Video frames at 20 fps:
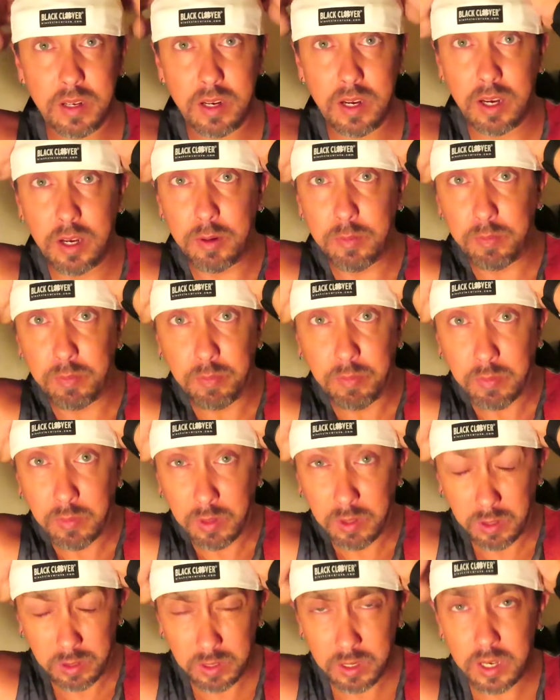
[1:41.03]
Um,
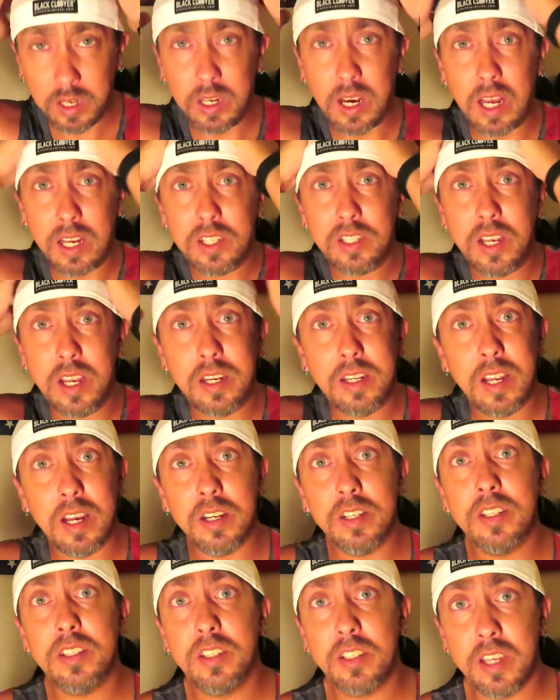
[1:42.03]
got sent
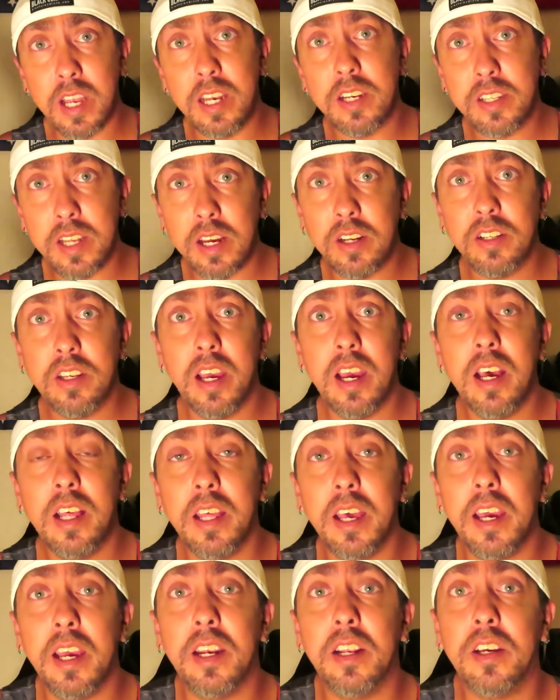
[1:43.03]
out to, sent out to
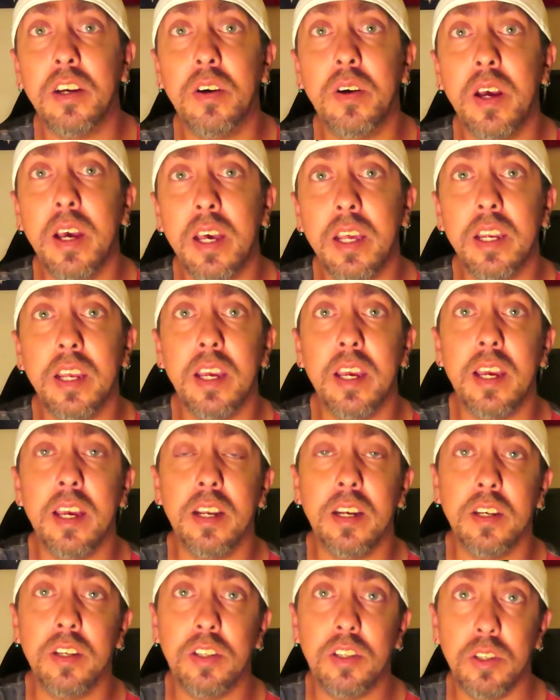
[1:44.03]
LA to go ahead
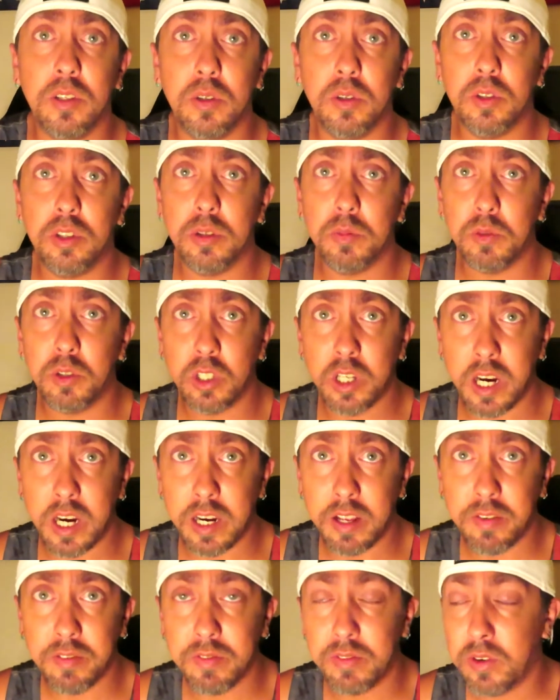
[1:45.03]
and do some
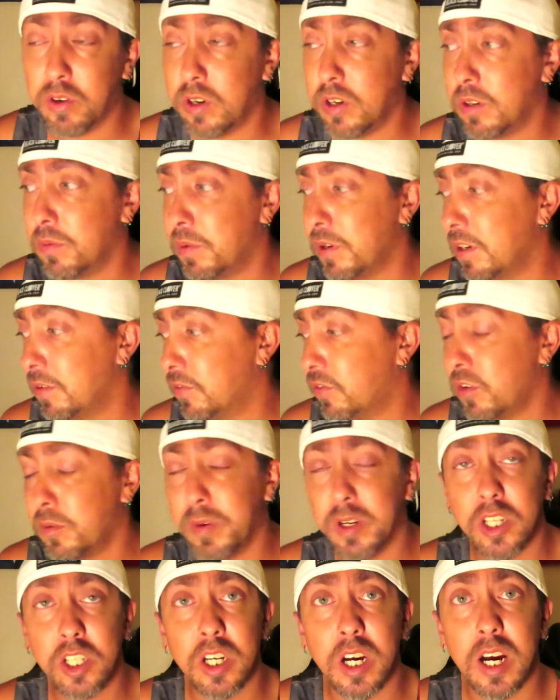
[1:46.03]
training for like for
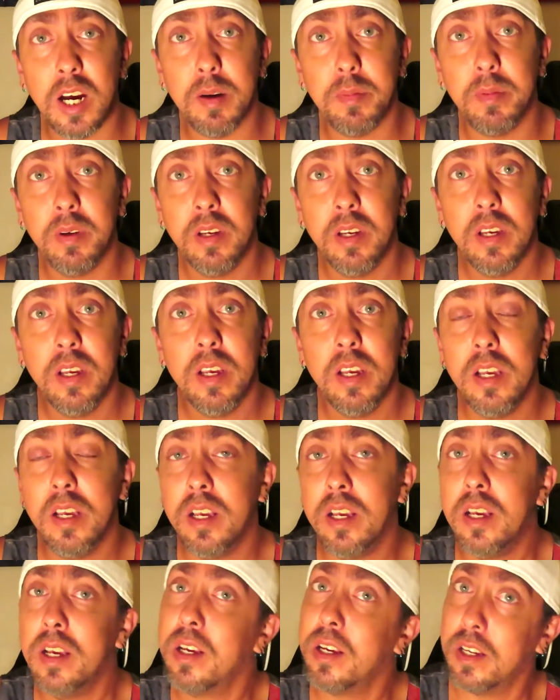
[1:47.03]
my job.
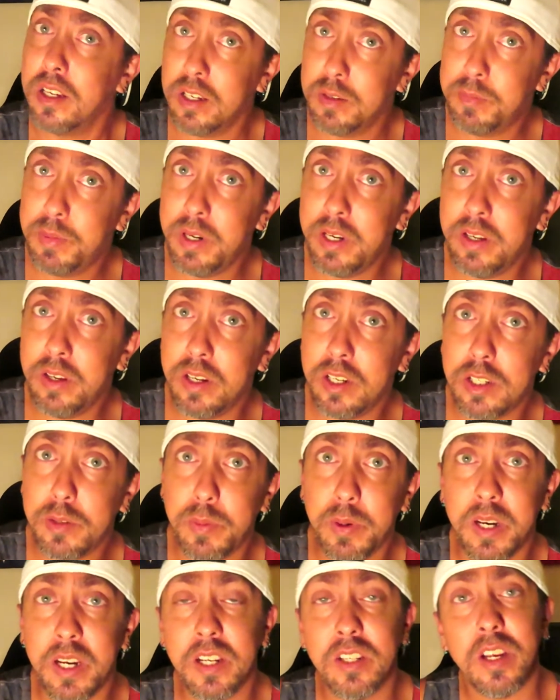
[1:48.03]
Pretty good
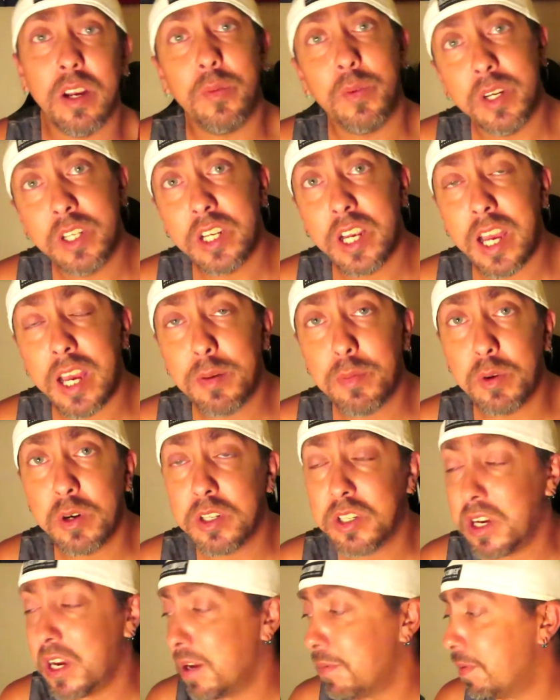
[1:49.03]
experience. I wish I had more
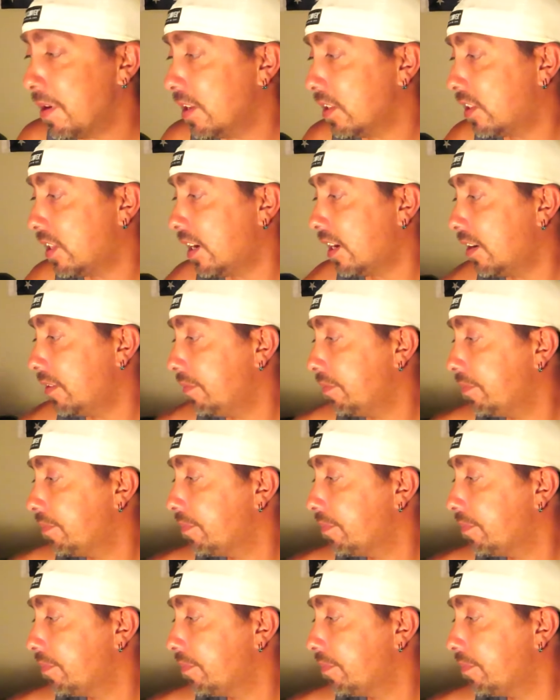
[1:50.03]
time out there.